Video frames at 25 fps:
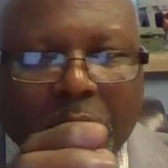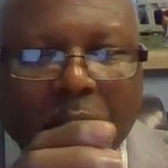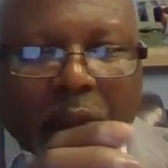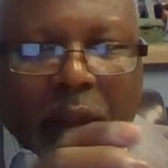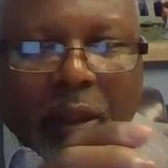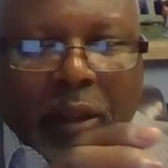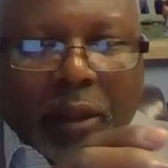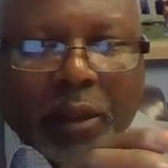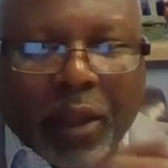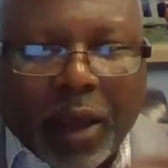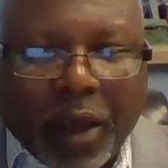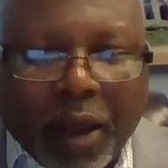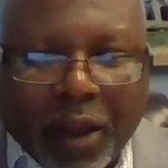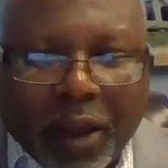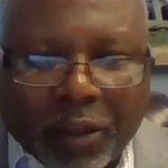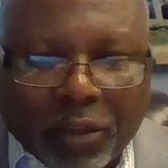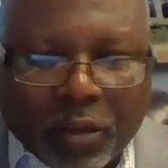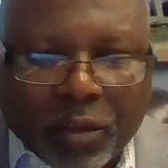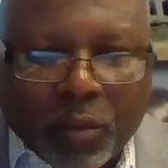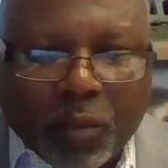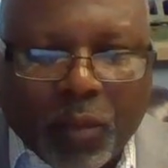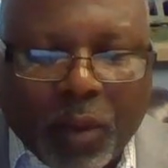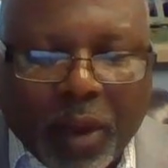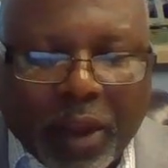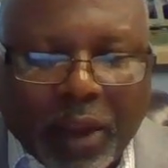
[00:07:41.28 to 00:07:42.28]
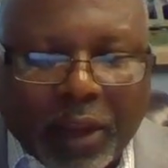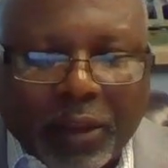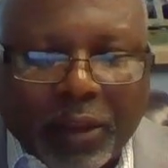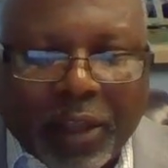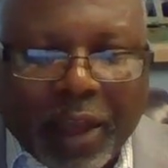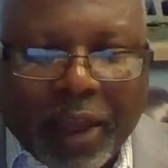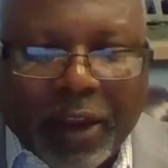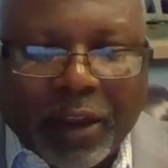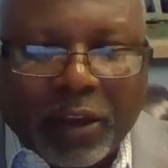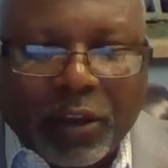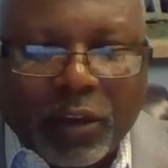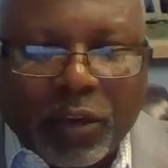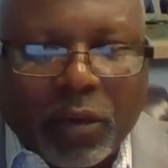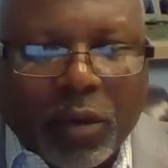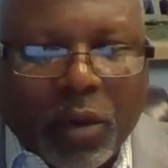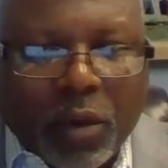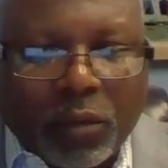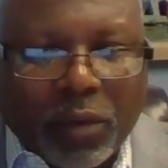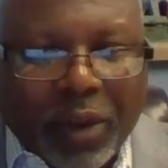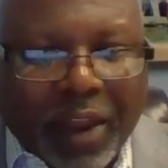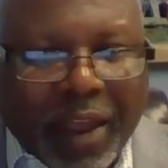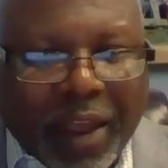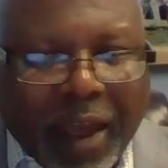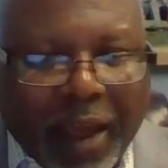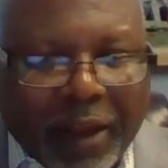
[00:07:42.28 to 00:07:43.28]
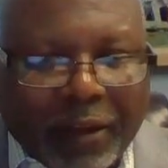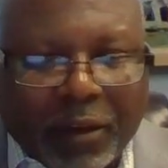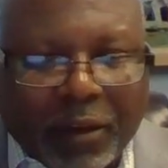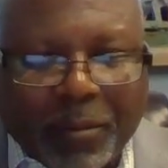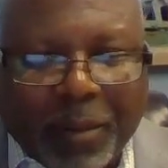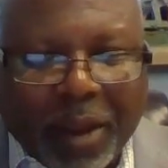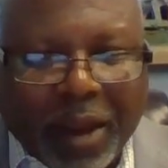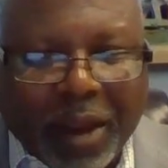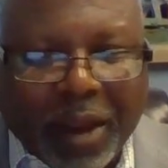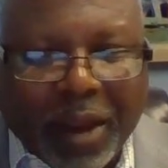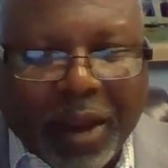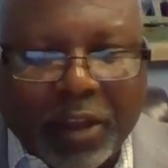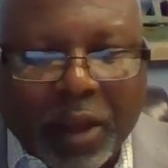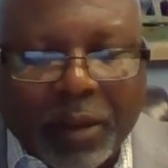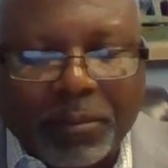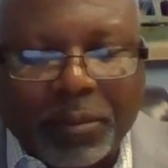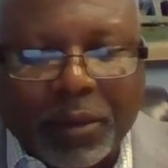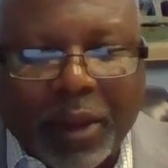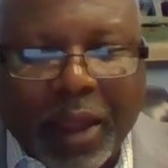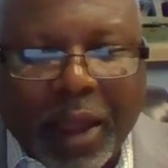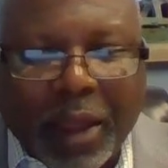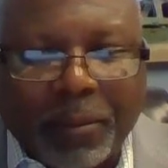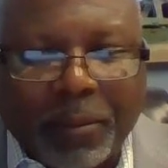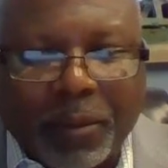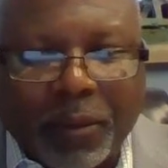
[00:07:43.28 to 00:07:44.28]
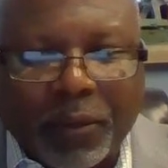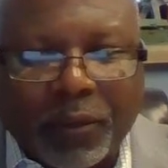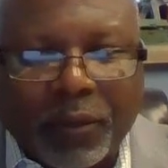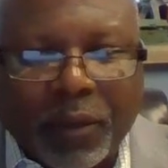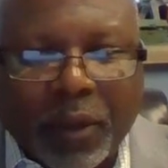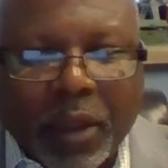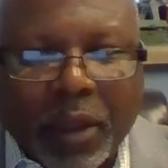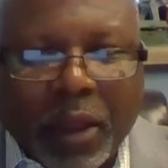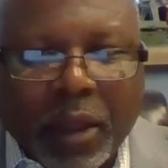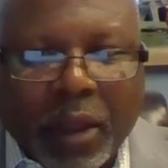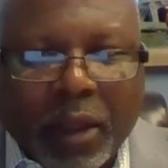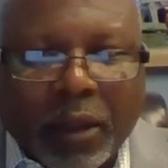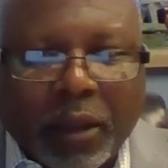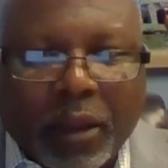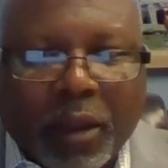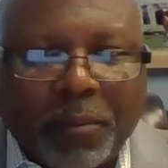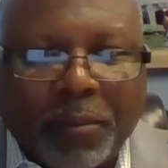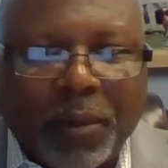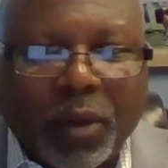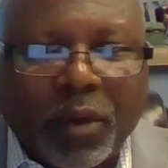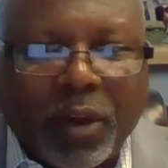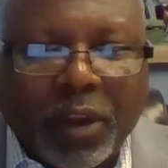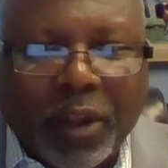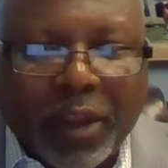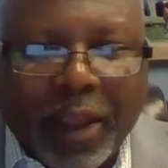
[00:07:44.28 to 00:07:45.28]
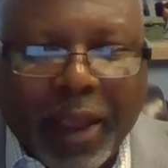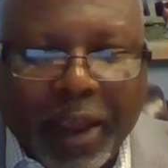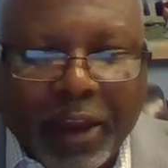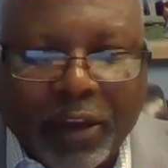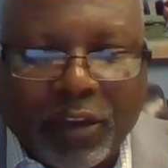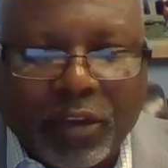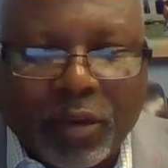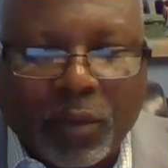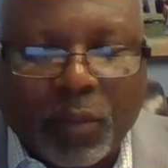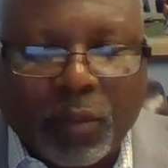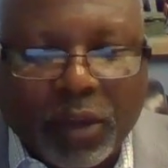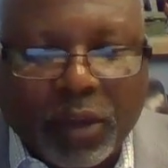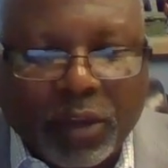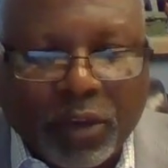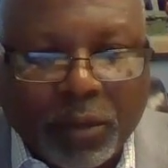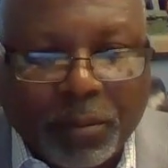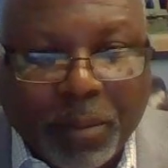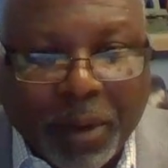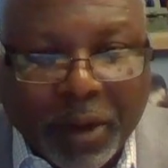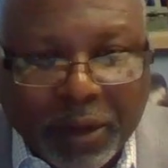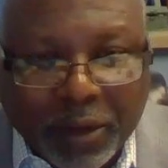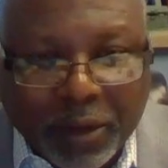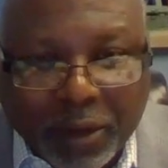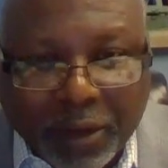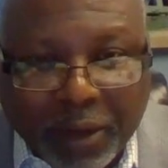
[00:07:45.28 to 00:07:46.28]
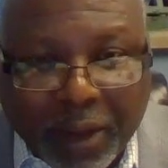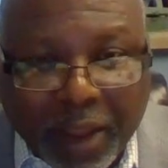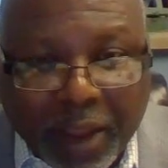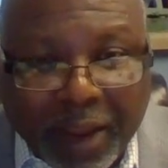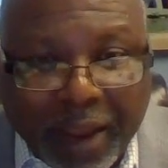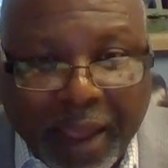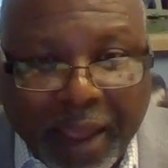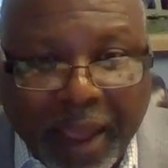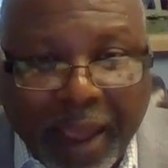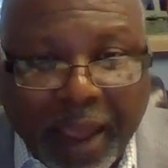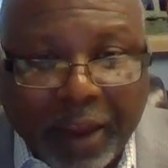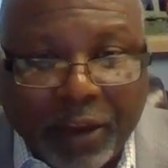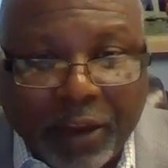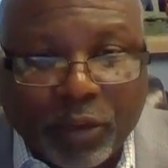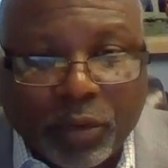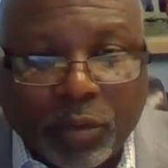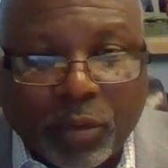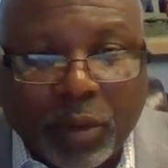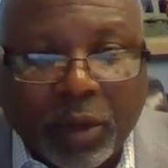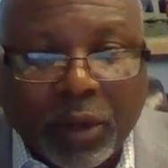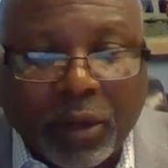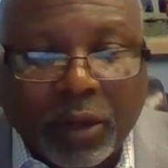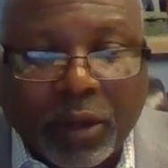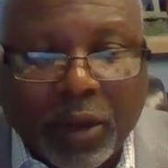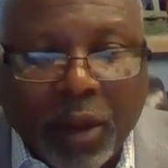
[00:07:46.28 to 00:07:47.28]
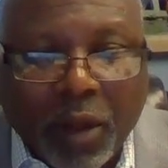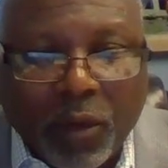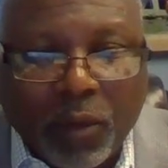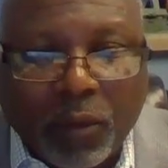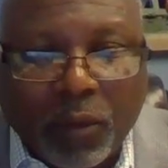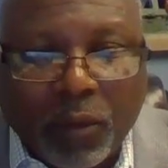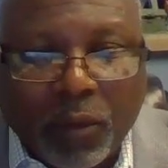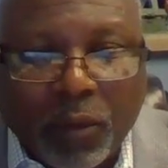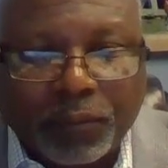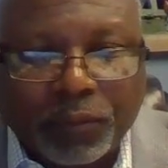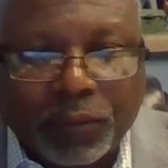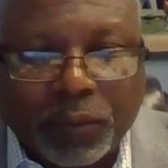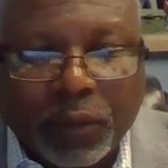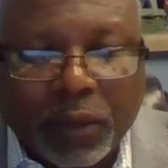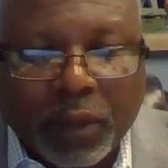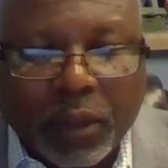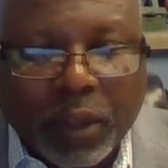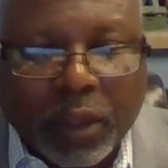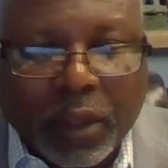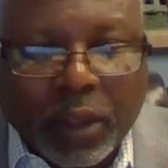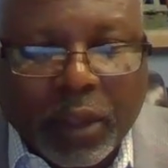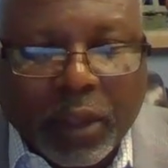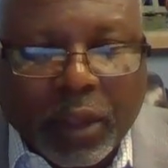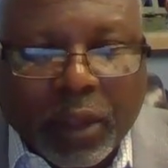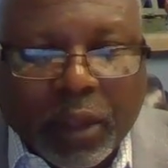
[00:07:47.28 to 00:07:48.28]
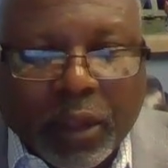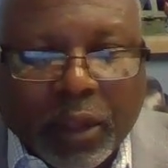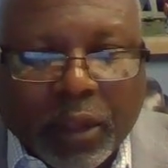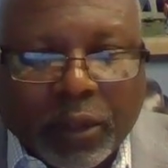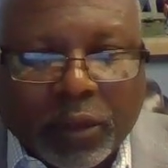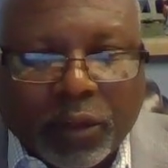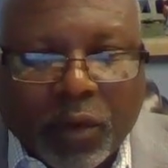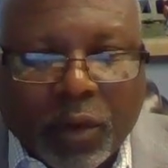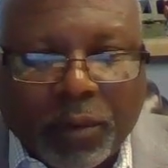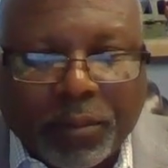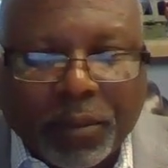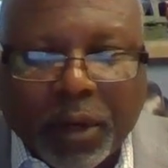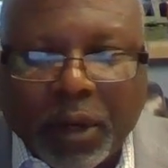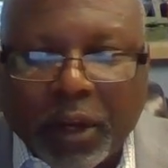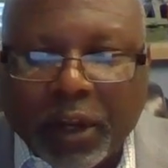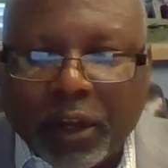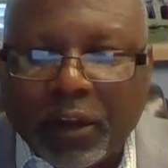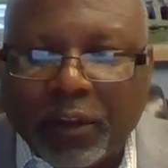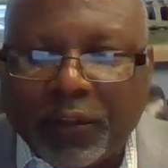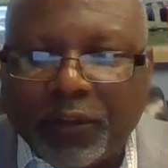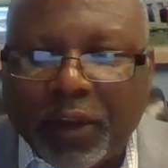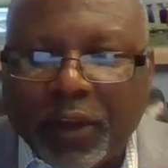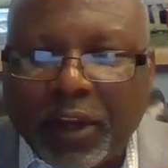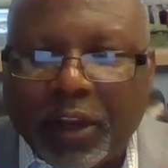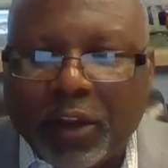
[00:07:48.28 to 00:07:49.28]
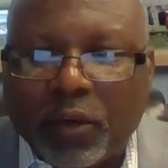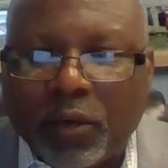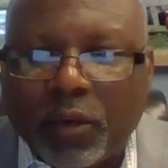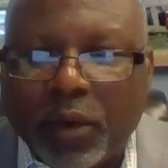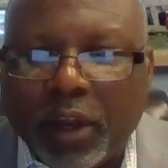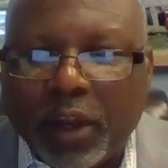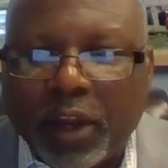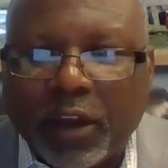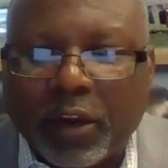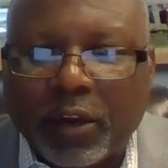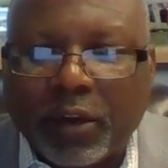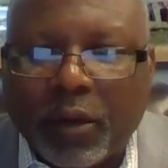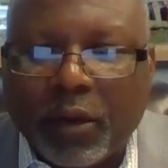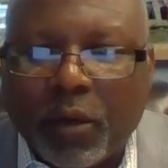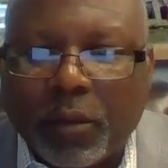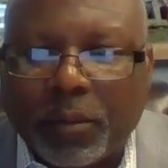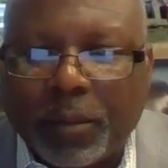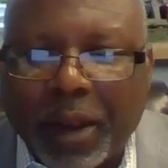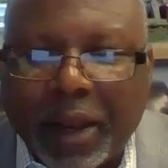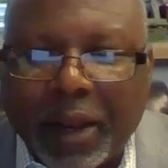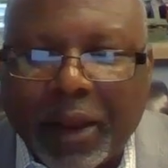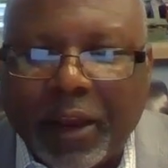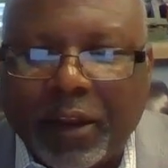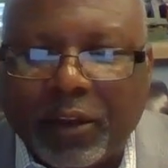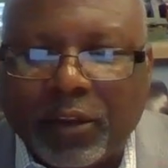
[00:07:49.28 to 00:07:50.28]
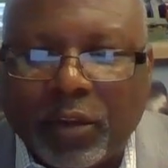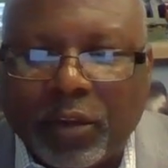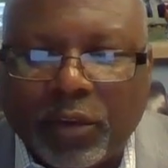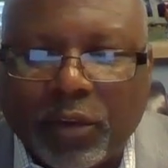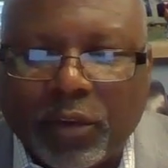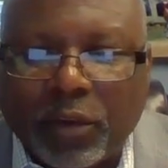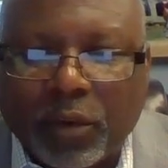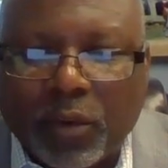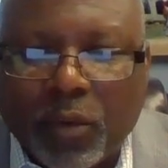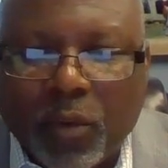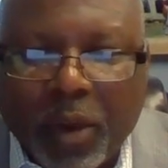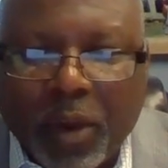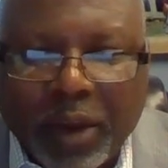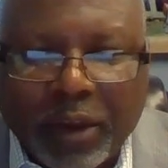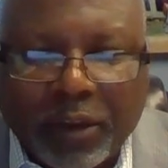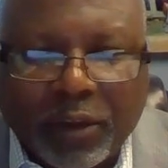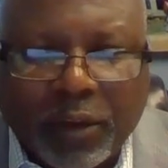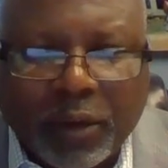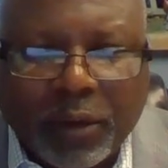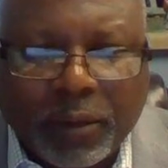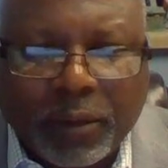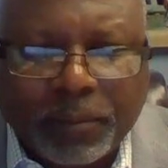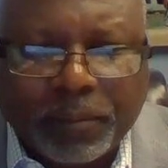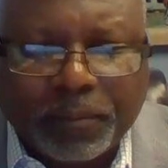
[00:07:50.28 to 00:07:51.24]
the other way, that, you know, they have to make some type of communication with you, but they actually don't. So I'm going to end the video here. Hope that answered your question.